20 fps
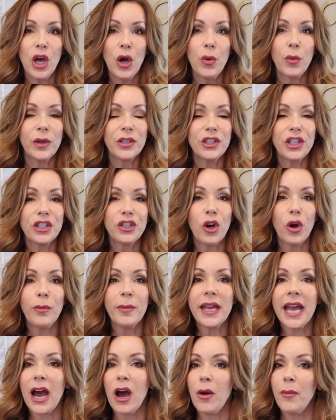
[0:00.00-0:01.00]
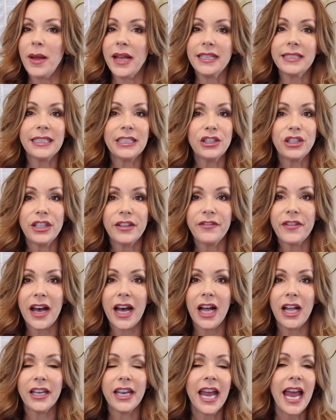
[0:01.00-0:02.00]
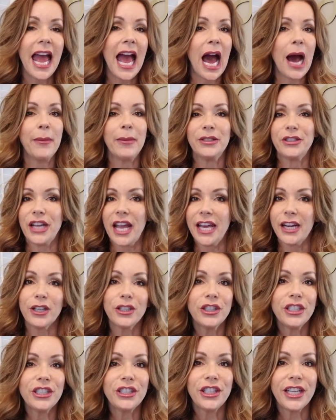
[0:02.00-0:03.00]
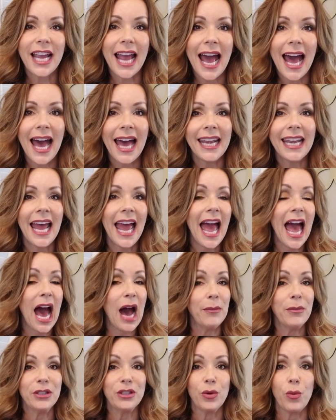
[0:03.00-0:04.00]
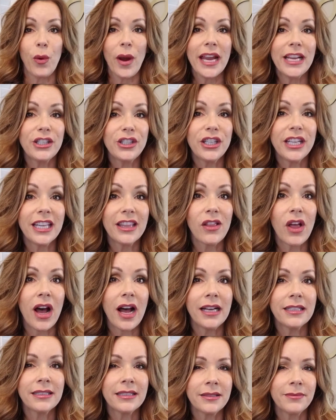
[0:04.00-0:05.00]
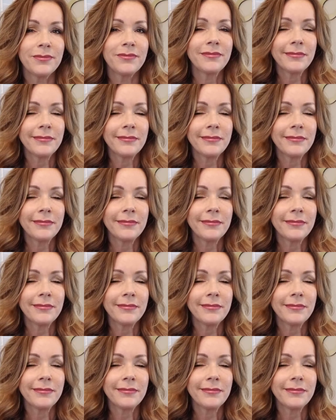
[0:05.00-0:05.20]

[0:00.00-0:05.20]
When she told me how amazing she felt, how much energy she had, how much weight she had lost,